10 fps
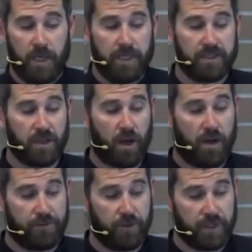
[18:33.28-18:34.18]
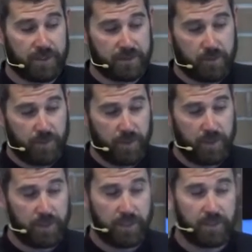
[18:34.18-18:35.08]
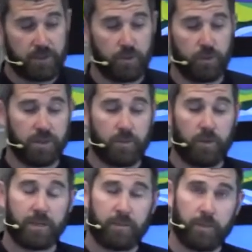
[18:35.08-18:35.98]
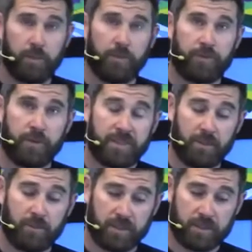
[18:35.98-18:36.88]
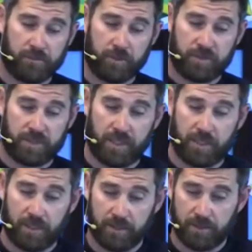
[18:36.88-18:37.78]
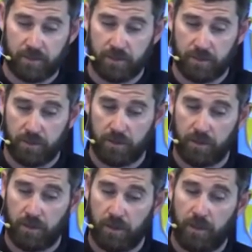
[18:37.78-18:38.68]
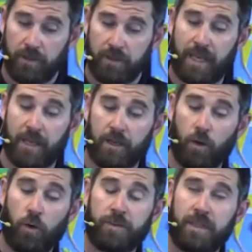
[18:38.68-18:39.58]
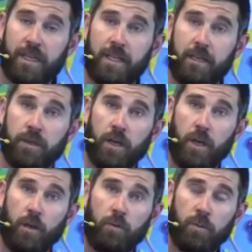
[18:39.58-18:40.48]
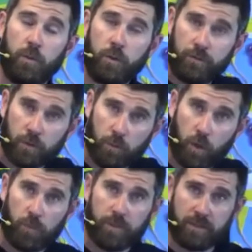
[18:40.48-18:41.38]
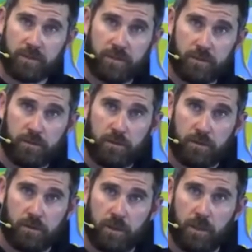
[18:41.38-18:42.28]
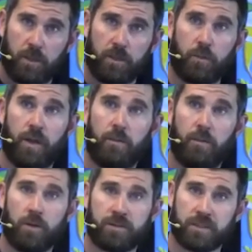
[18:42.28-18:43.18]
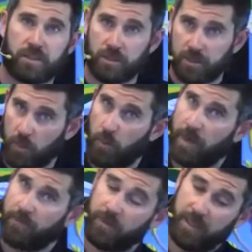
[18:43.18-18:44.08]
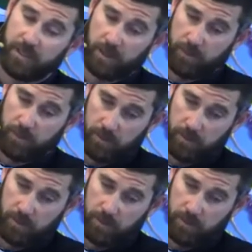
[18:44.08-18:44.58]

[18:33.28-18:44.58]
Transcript: He's offering this ability to liberate people from demons, from sickness. They had hoped that he would remove the Romans the way Moses took them away from Egypt.